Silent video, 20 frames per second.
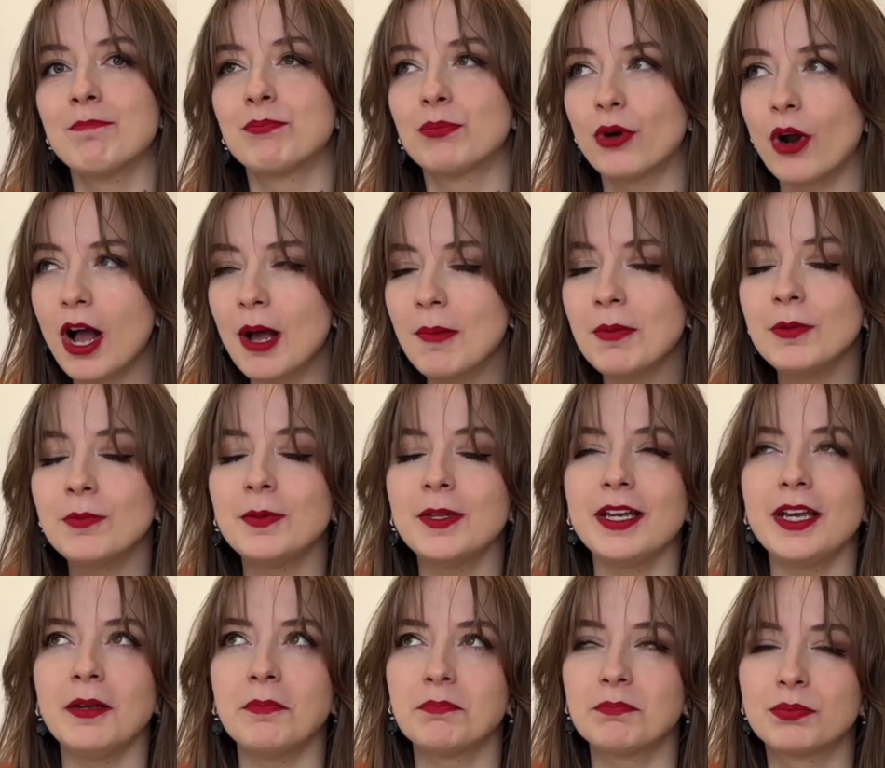
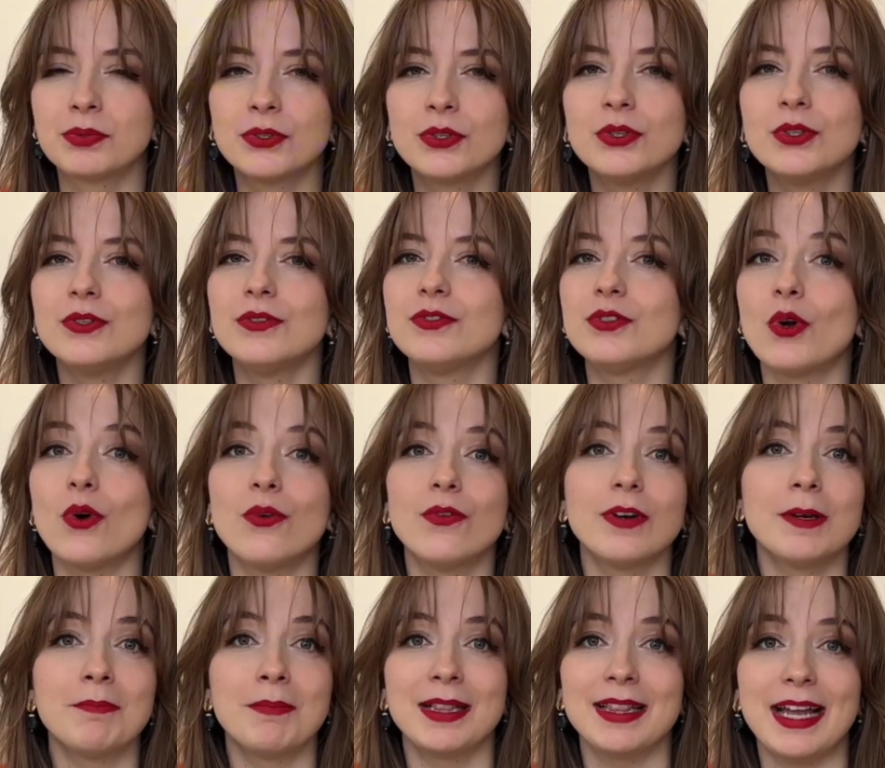probably proved
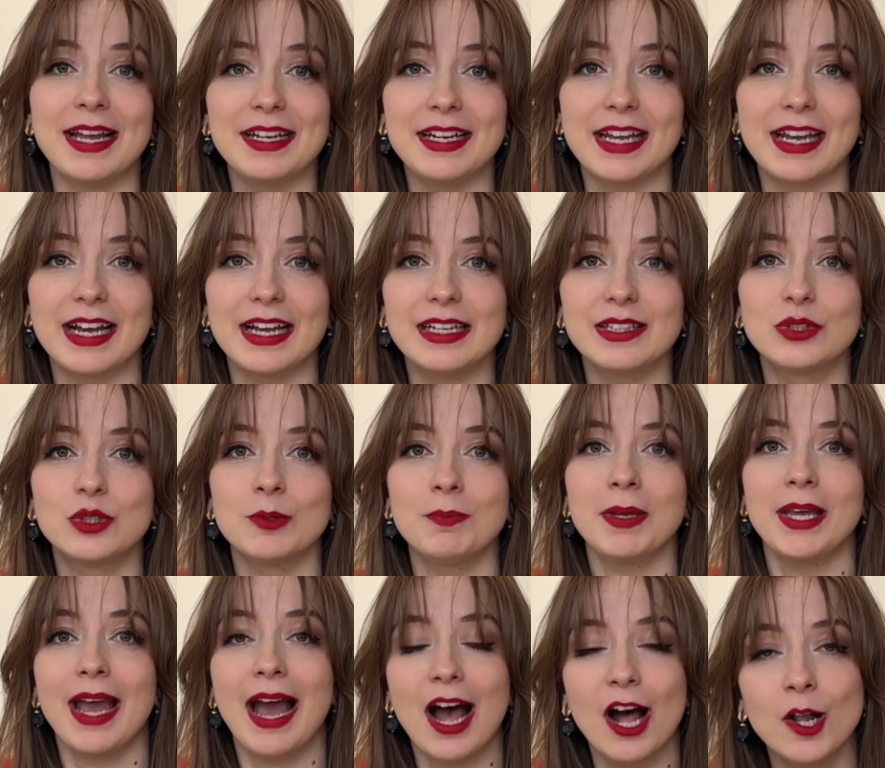over millennia to
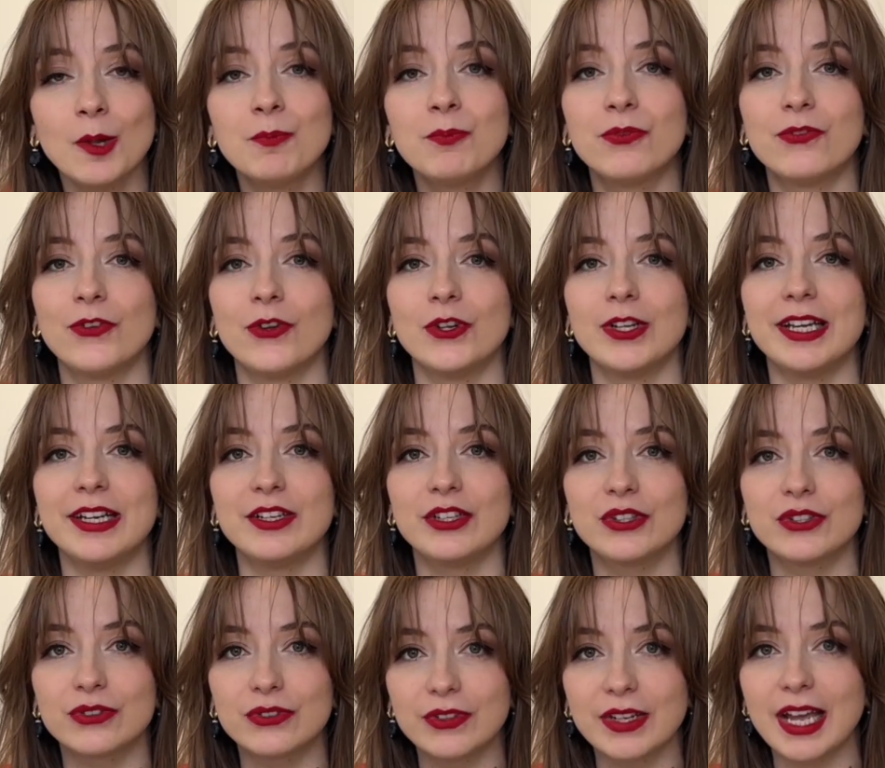be helpful in
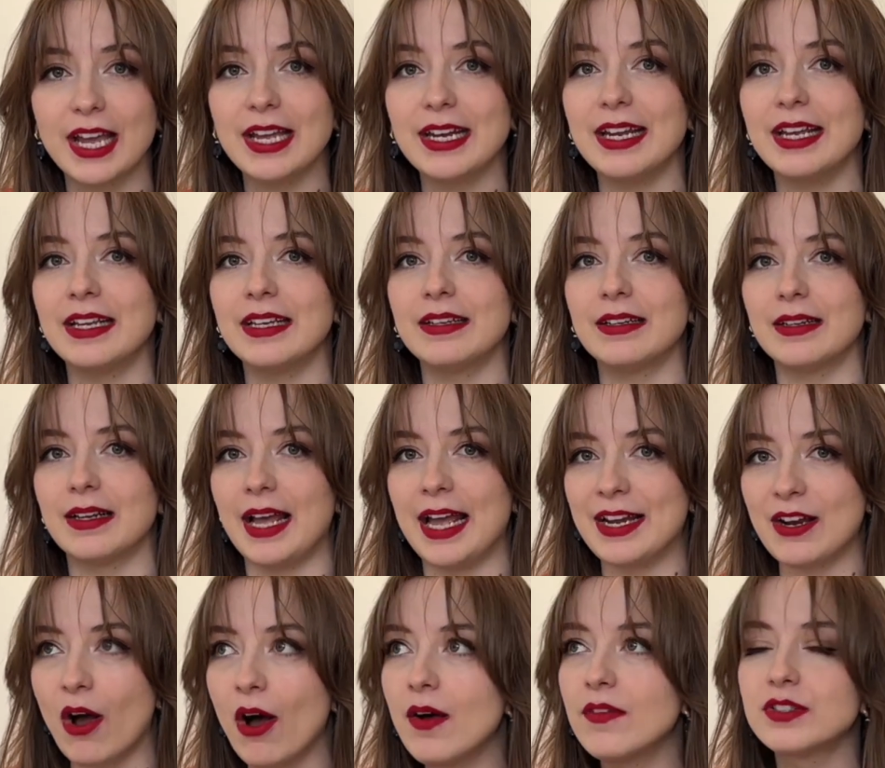creating
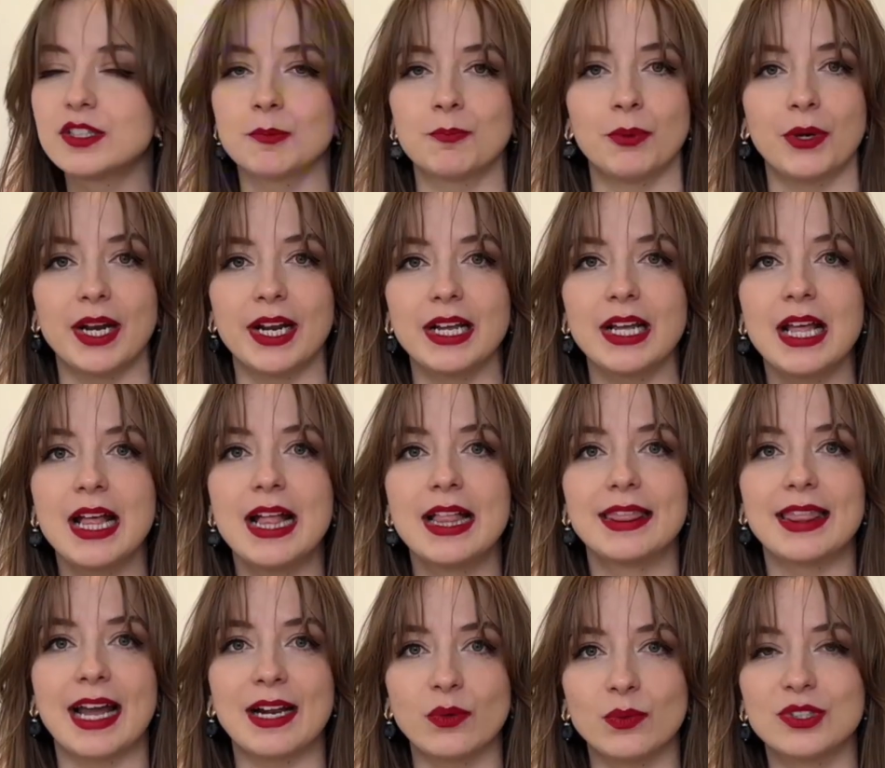an offspring
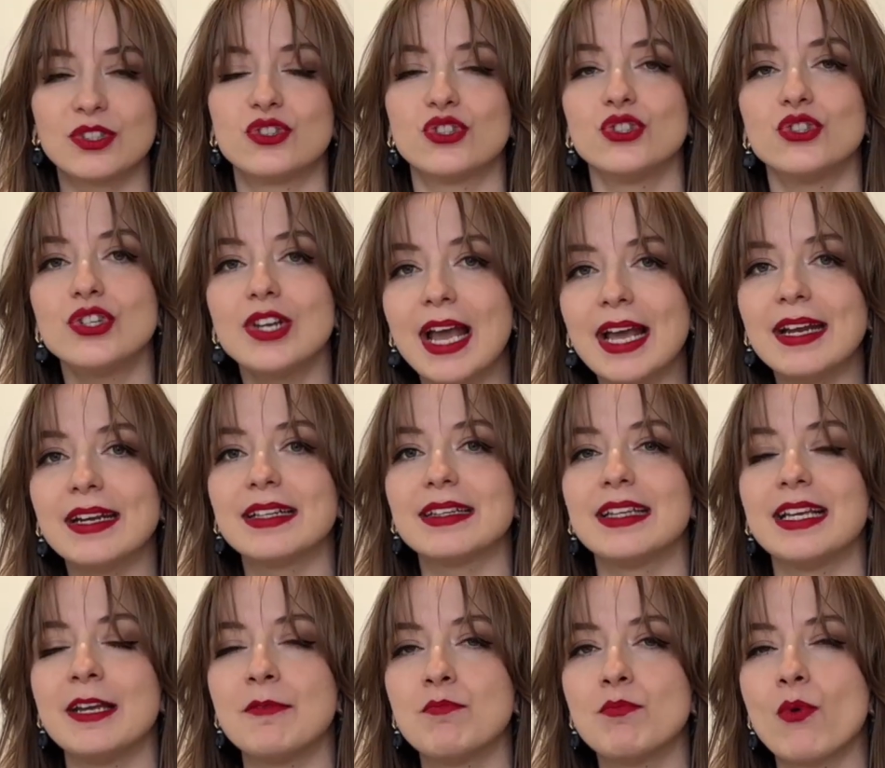that was
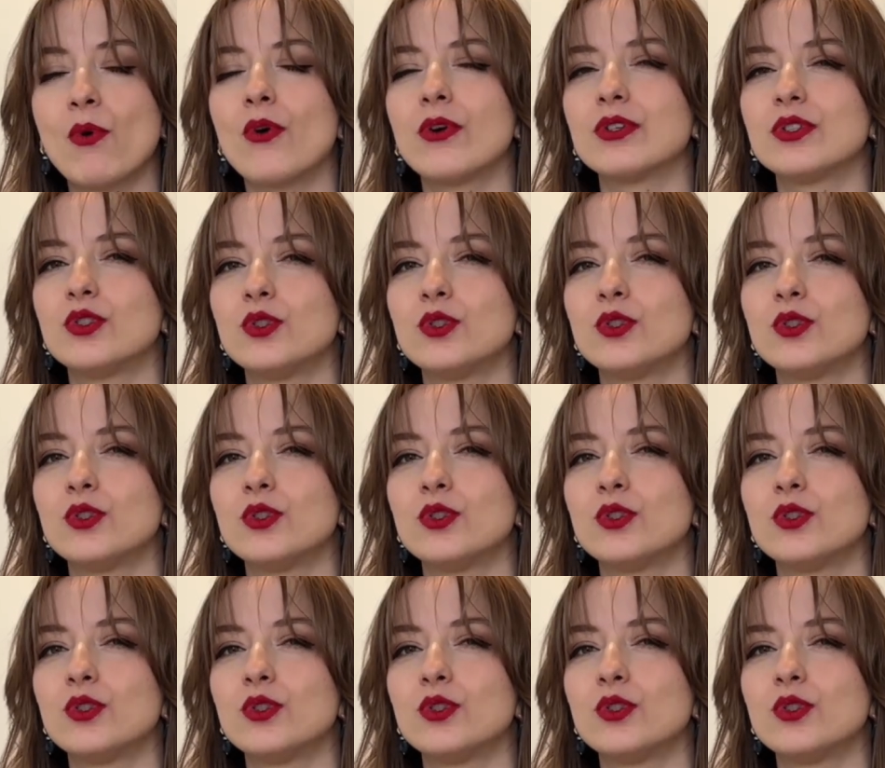genetically more